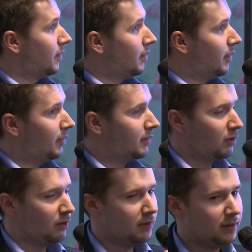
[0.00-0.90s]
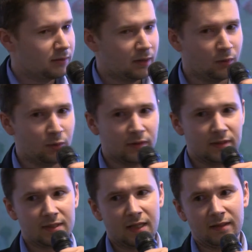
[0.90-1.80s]
later on it remotely
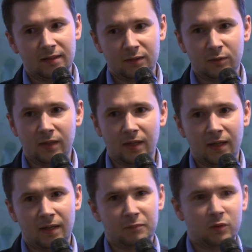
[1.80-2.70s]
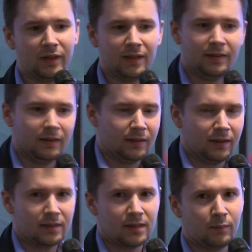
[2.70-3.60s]
sends it to the clinic, in
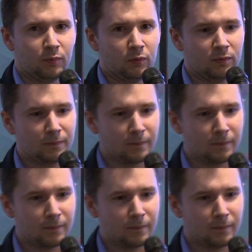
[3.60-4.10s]
example,